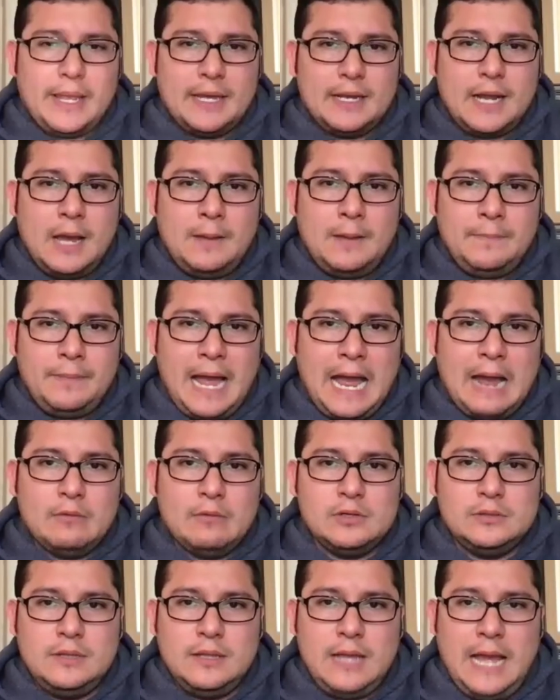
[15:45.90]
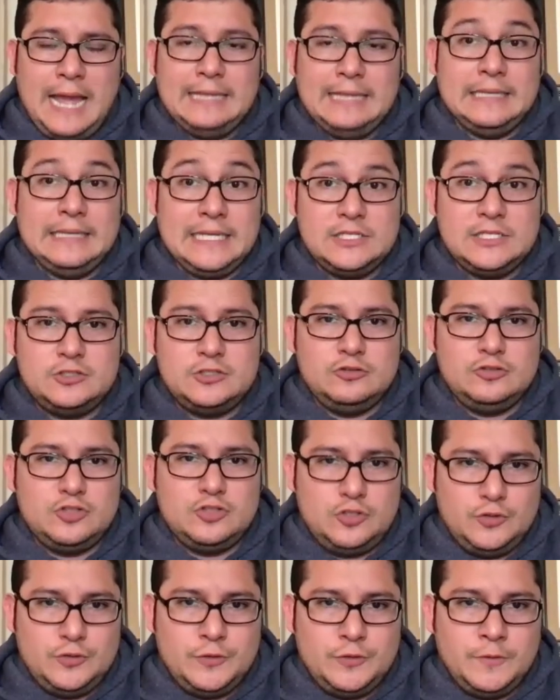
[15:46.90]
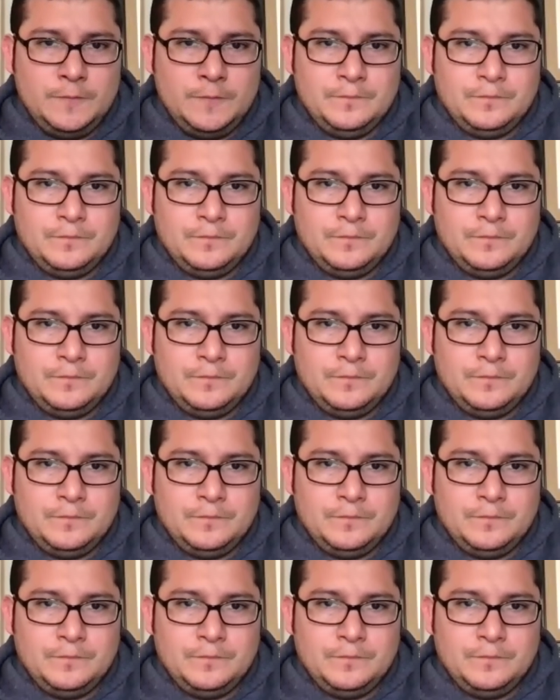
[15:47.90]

it up, I would at least do 2.